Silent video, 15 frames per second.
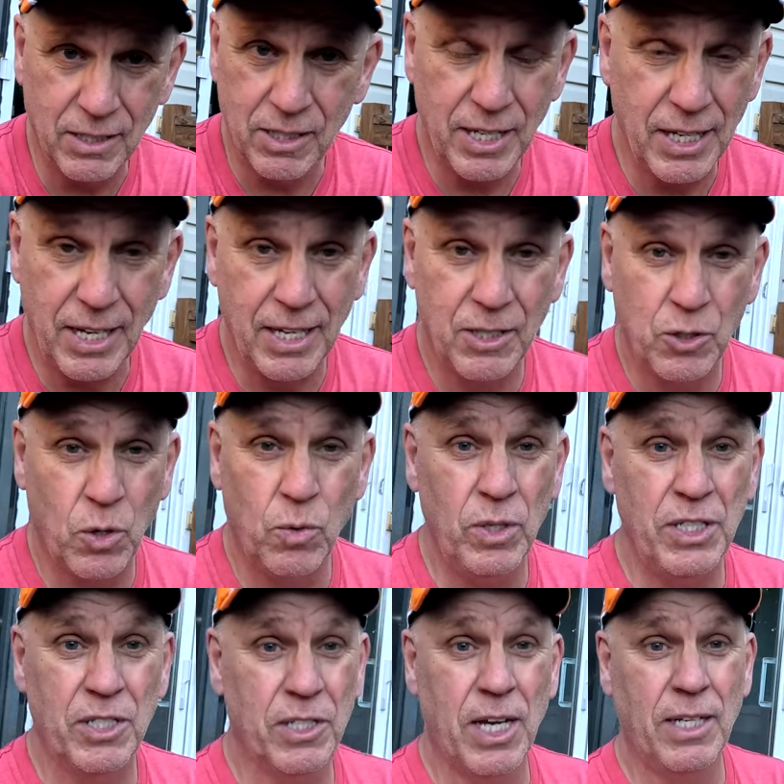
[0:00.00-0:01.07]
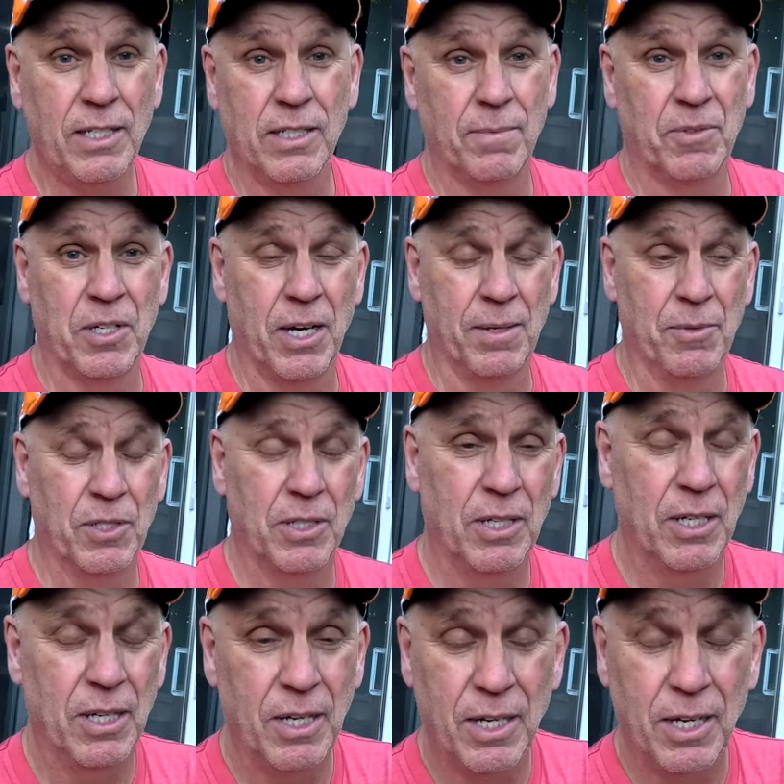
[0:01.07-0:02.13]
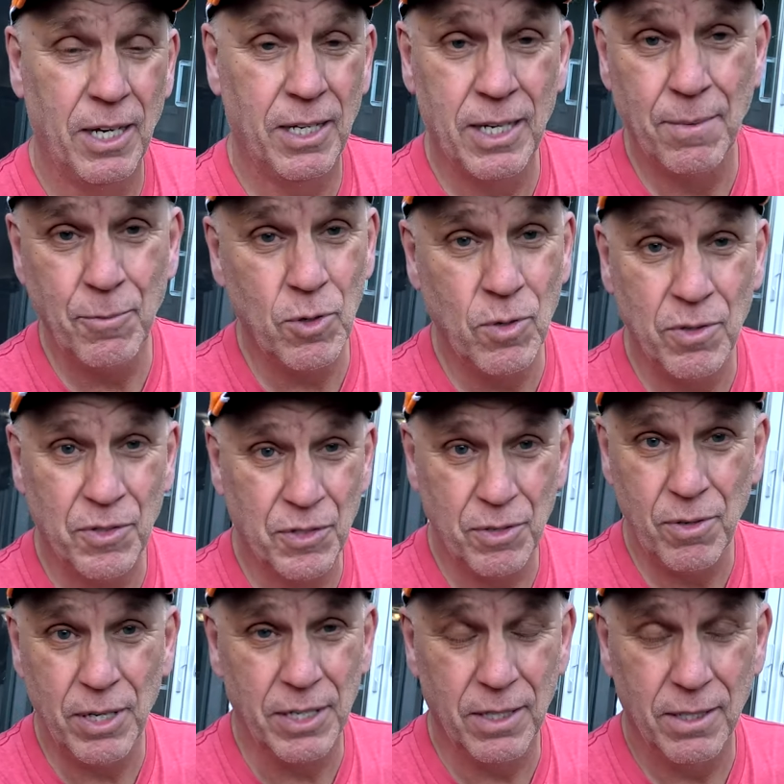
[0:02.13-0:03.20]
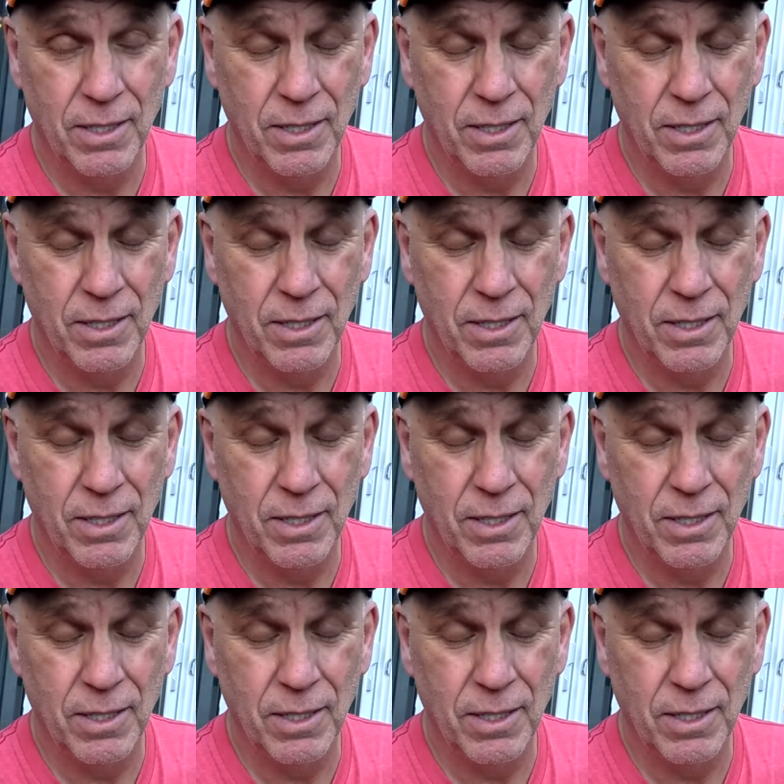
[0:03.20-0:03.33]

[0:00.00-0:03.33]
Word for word: it totally sucks sometimes. And I'm going through it.